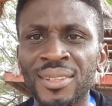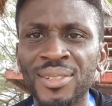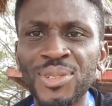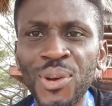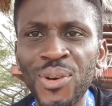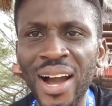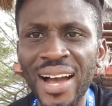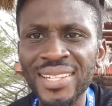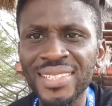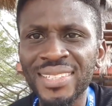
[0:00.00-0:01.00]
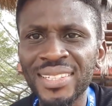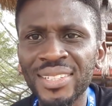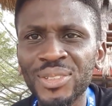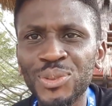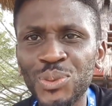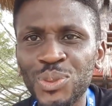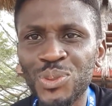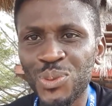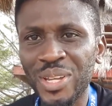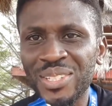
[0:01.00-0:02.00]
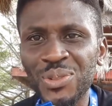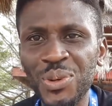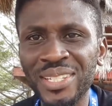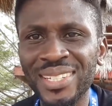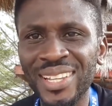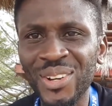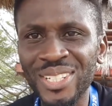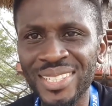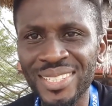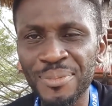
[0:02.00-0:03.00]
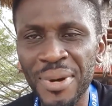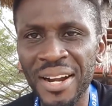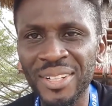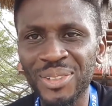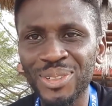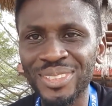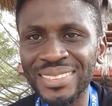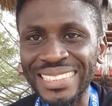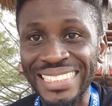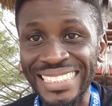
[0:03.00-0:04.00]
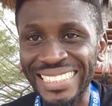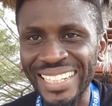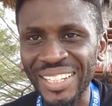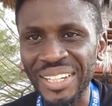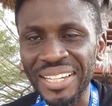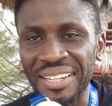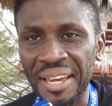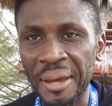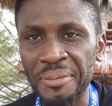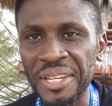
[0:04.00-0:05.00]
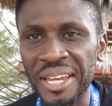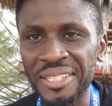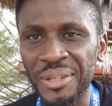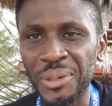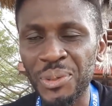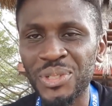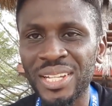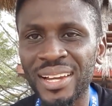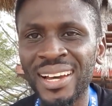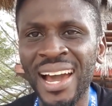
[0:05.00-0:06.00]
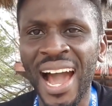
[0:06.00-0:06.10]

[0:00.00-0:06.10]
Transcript: So, as the 2020 Lagos City Marathon D Day kept getting closer,